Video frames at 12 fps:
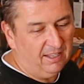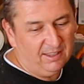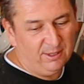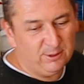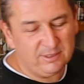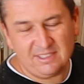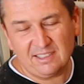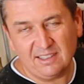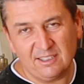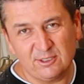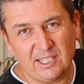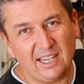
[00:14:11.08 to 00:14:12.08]

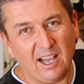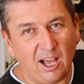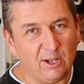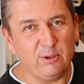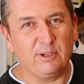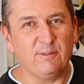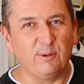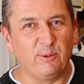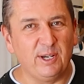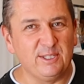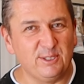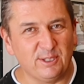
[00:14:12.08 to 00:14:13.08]
there's like 100 different
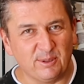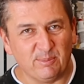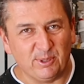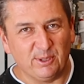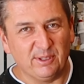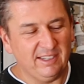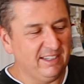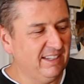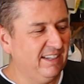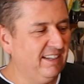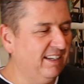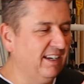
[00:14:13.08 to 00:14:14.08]
ways you can build
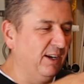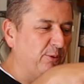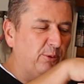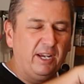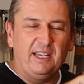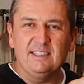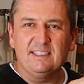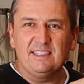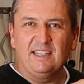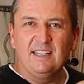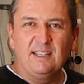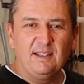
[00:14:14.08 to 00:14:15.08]
a raised
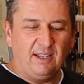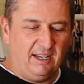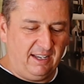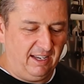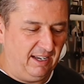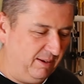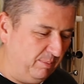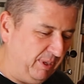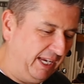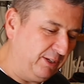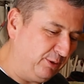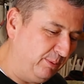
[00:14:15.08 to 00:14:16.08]

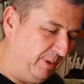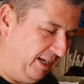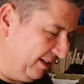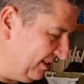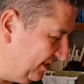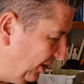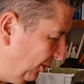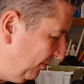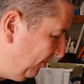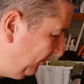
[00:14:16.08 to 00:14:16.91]
planter box. So